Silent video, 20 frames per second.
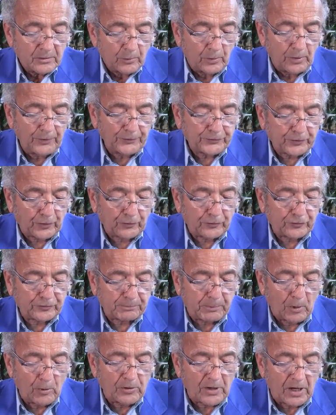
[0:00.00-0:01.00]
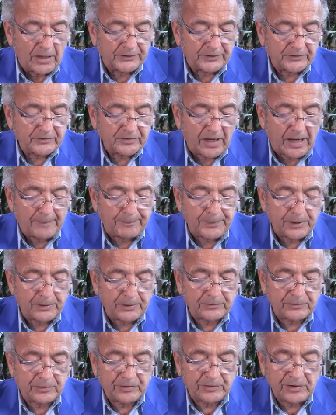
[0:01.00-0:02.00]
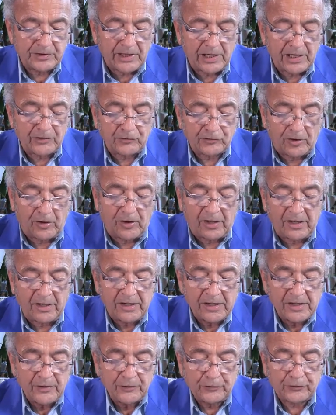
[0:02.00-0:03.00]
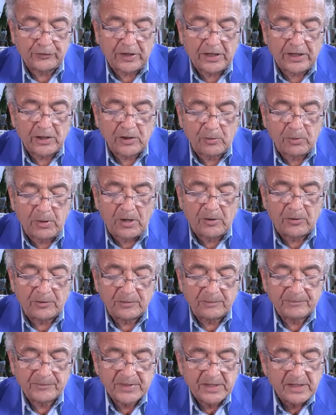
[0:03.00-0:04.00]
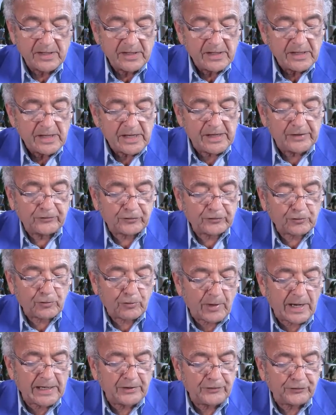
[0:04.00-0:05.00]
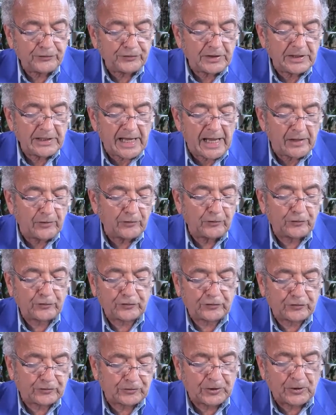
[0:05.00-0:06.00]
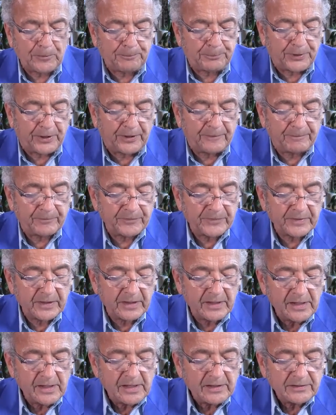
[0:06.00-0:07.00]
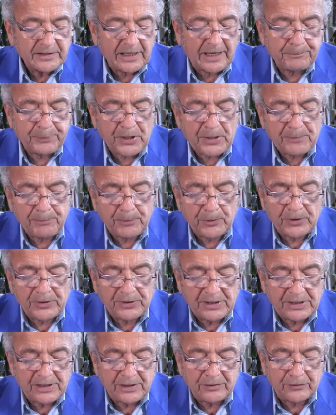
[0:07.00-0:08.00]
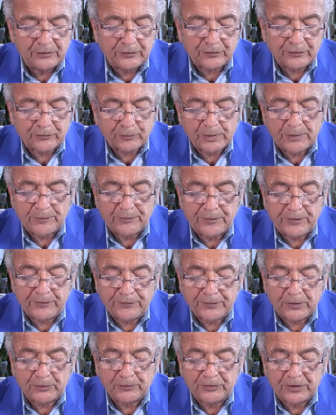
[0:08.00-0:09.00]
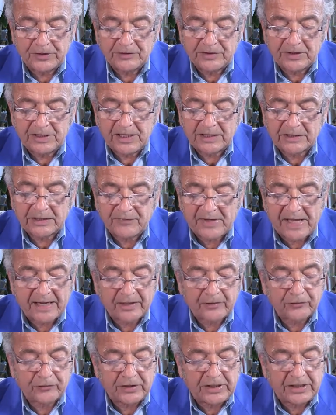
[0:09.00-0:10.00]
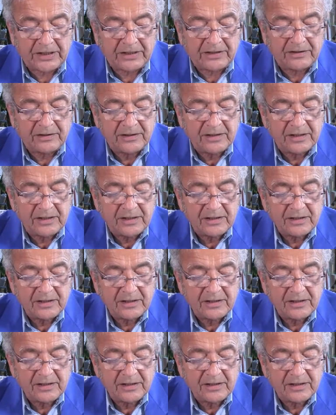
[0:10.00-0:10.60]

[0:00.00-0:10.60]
also spoke on the topic to THR, saying, quote, "It's crazy and stupid that people in the industry are refusing to get the vaccine